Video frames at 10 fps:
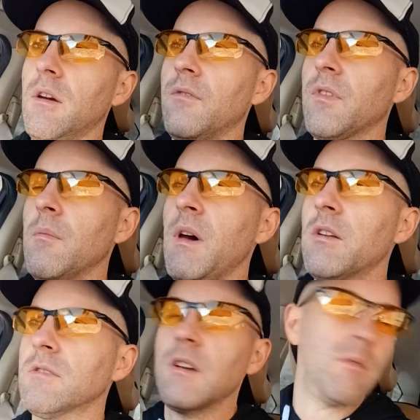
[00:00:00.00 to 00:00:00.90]
for the
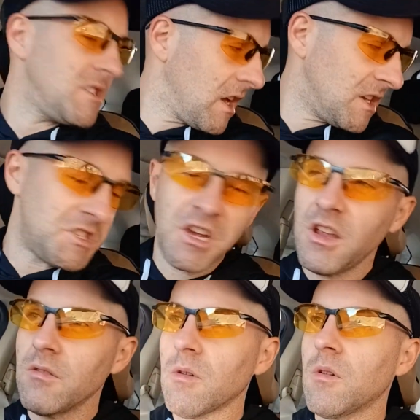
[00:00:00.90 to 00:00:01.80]
medals. I wish I could show
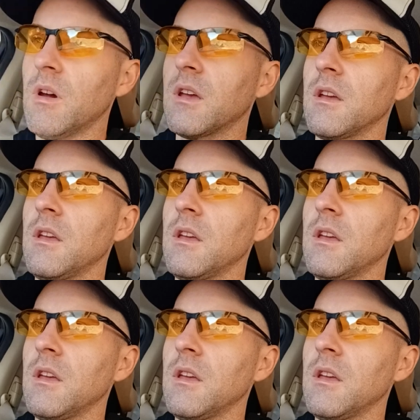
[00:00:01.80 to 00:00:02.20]
you real quick.